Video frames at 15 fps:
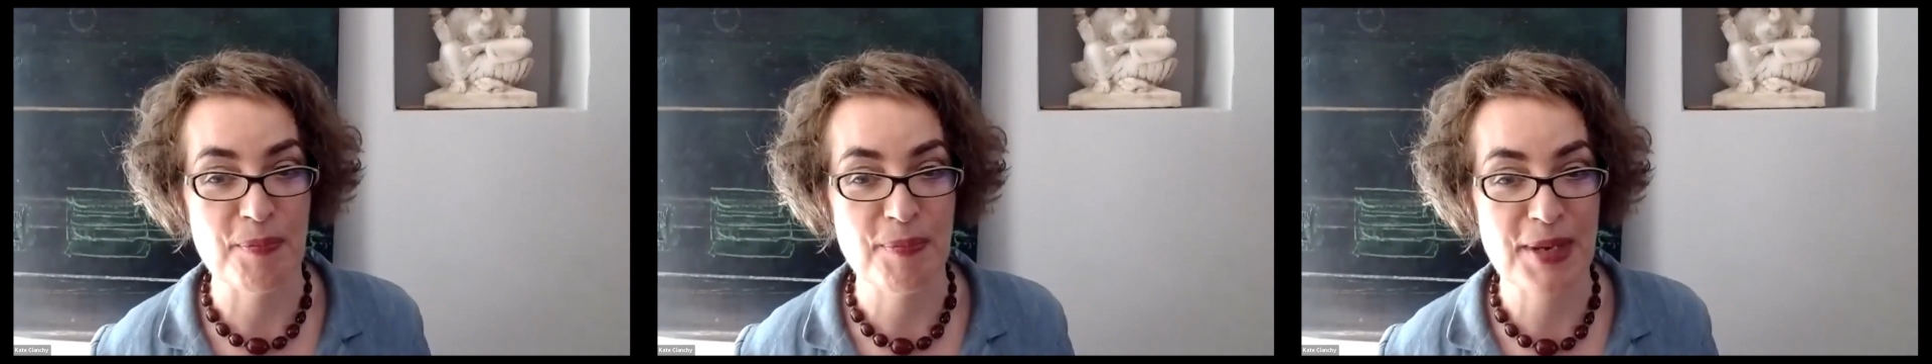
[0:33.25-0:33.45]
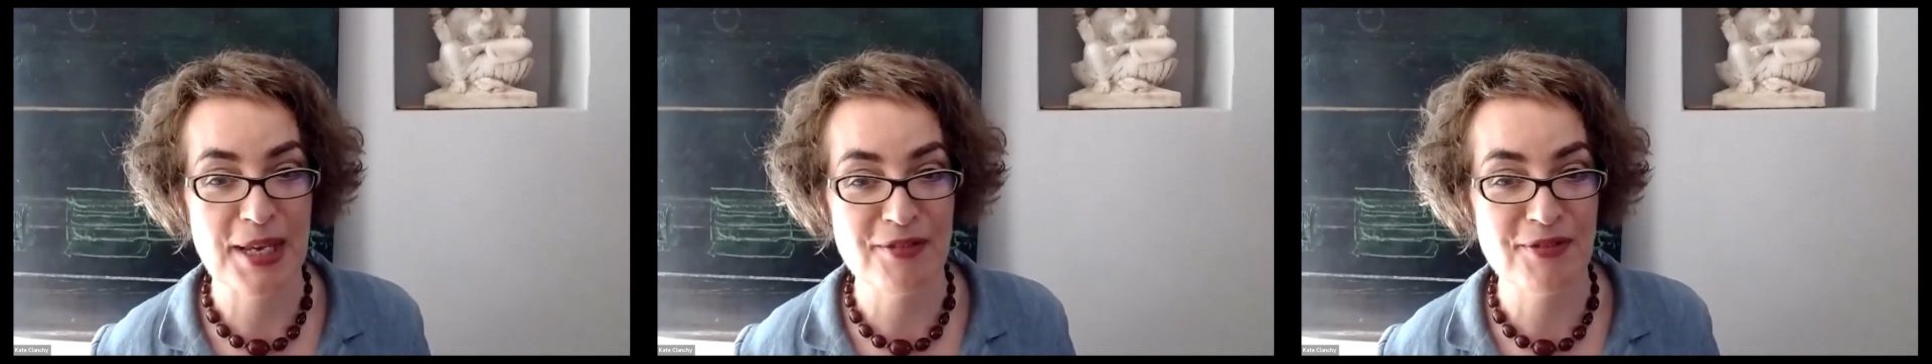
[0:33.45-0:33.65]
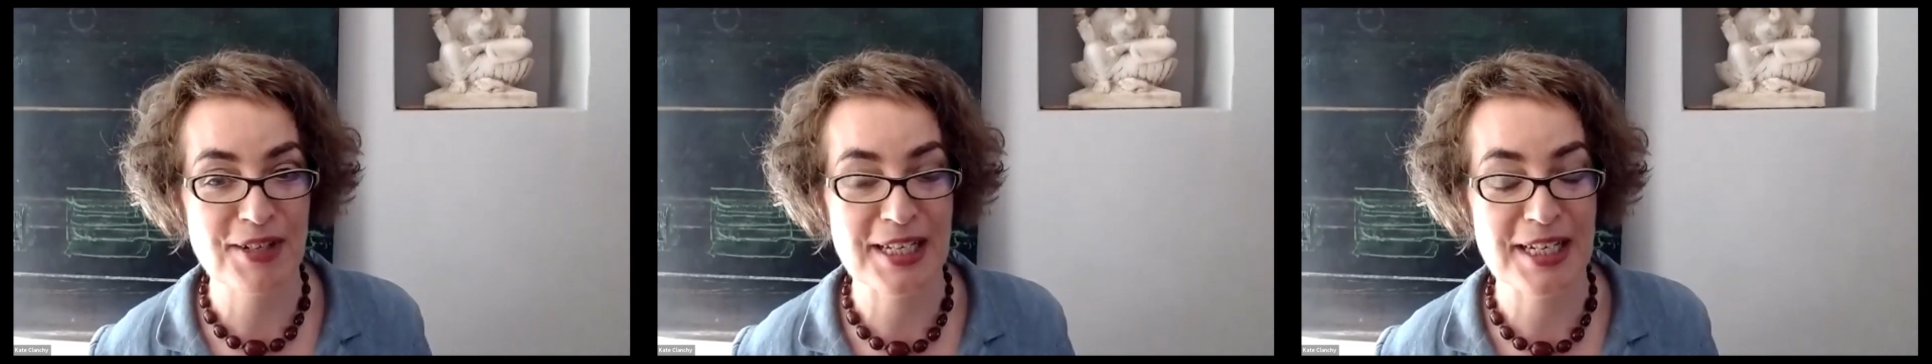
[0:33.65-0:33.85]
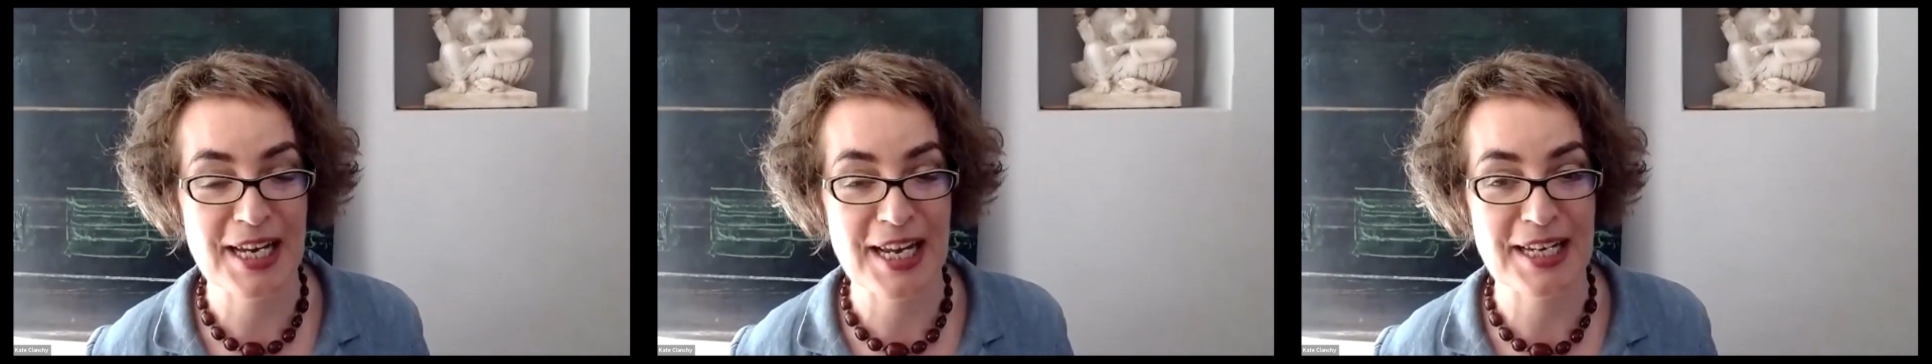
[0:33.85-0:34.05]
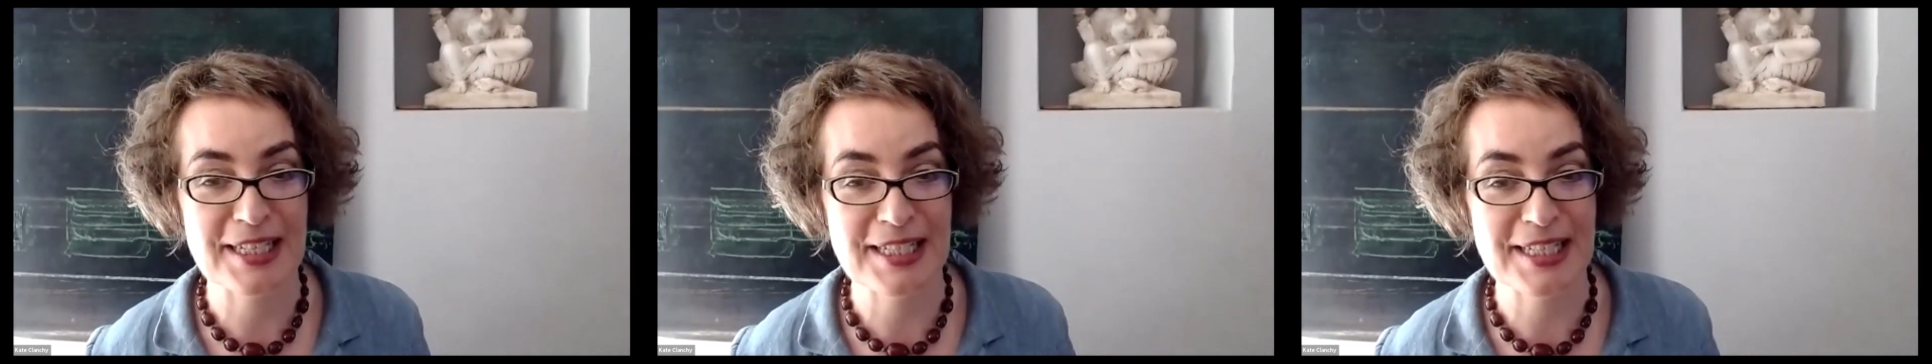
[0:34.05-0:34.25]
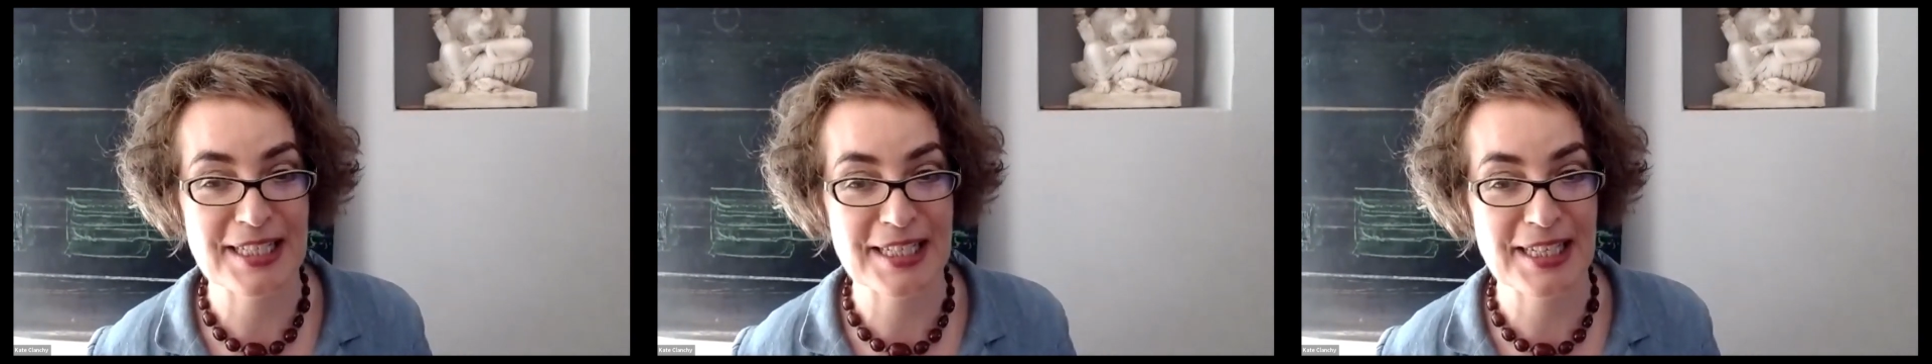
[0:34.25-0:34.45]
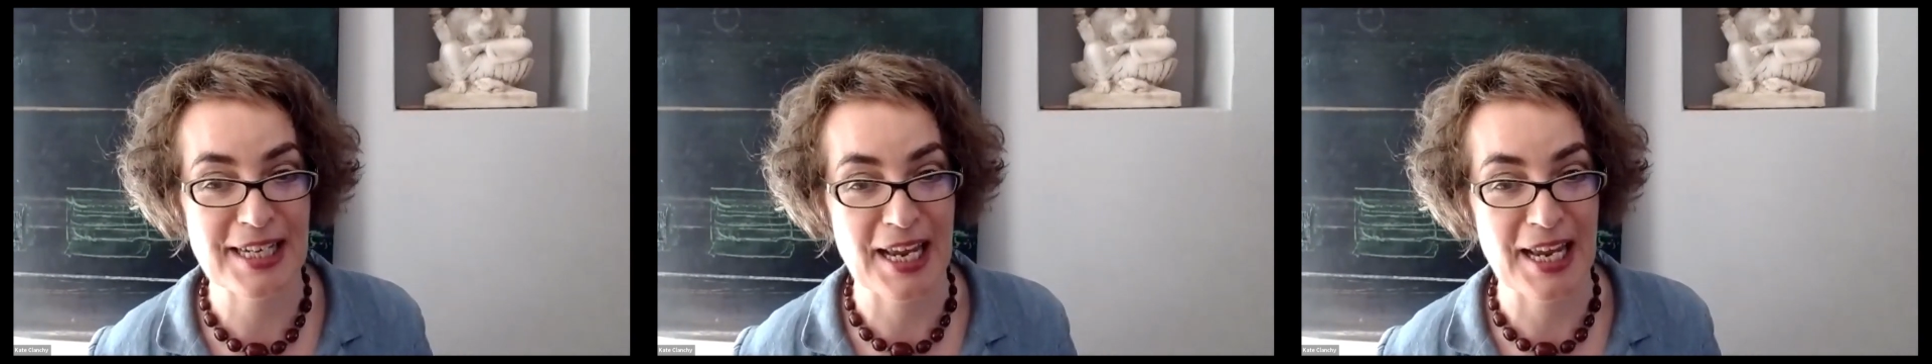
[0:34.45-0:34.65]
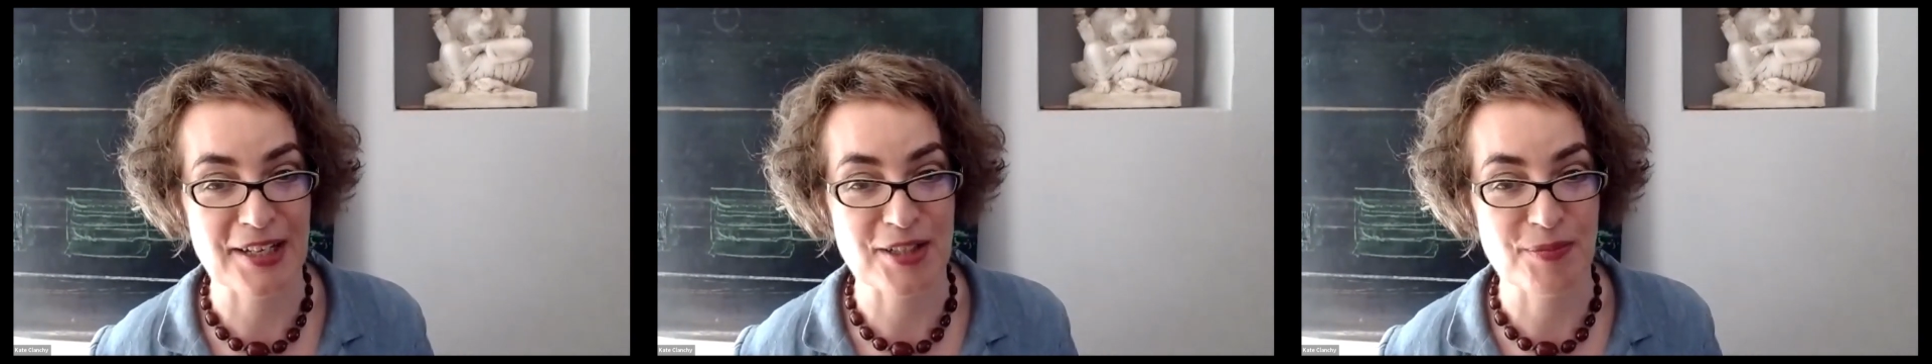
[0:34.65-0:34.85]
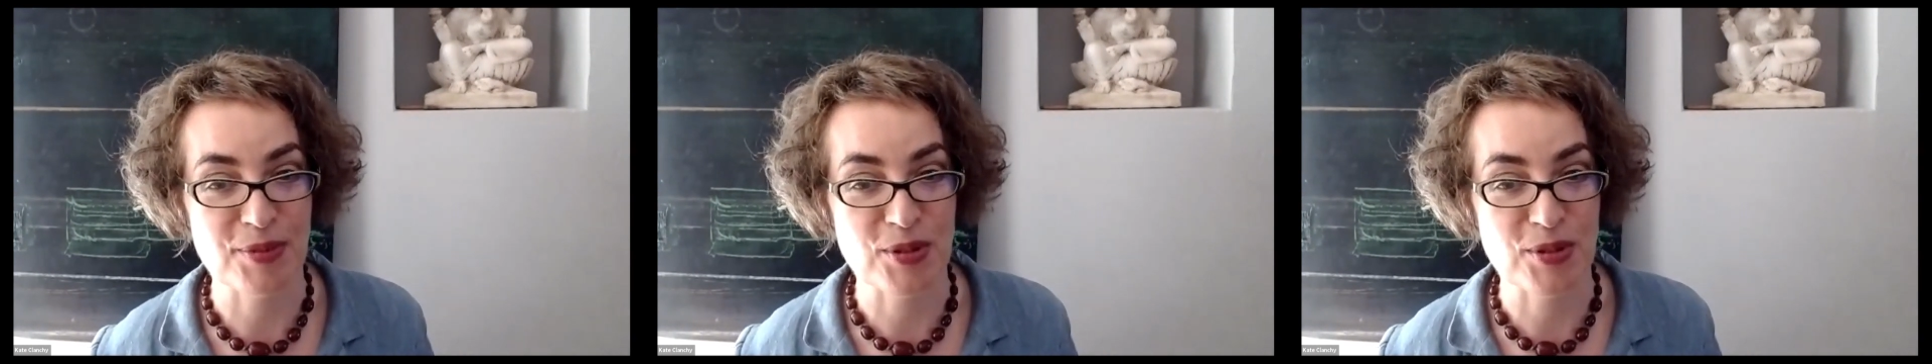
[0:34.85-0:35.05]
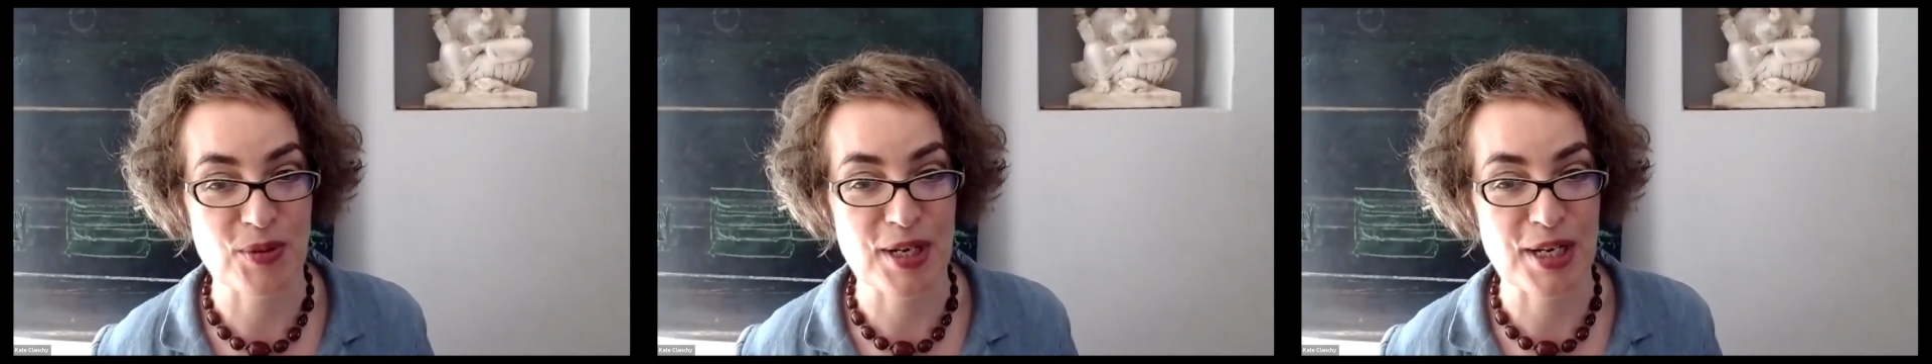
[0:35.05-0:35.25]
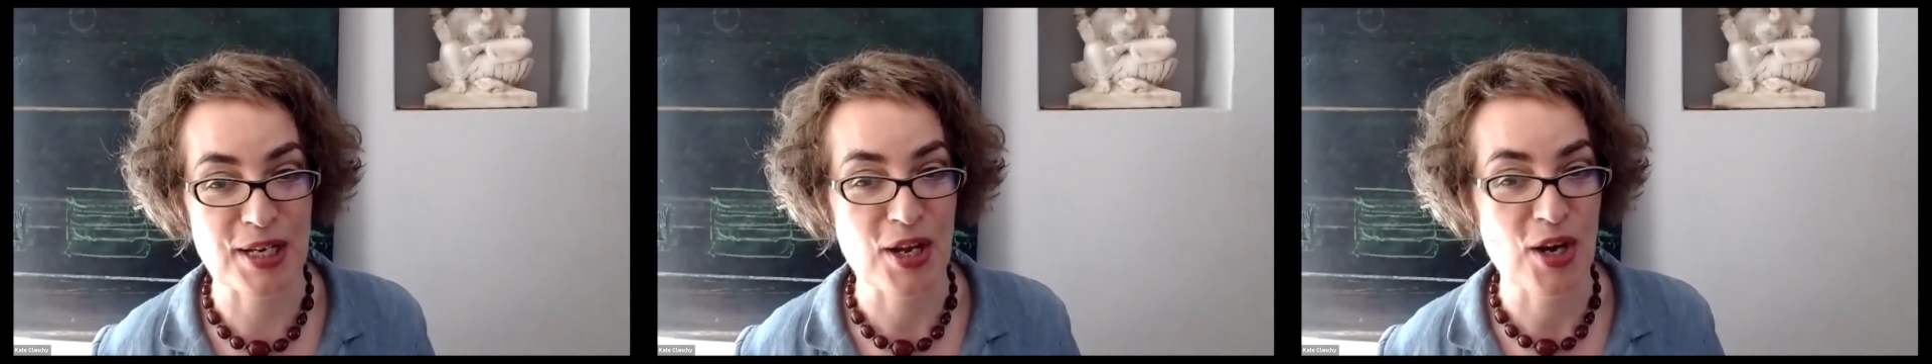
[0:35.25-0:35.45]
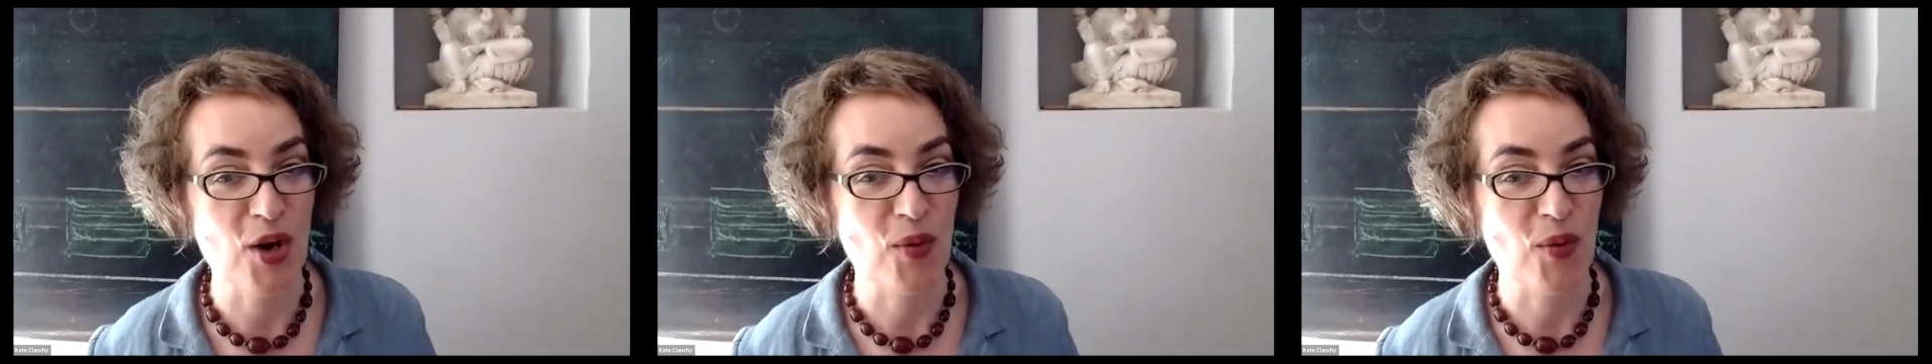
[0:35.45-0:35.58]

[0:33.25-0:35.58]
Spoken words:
bit of a disconnect between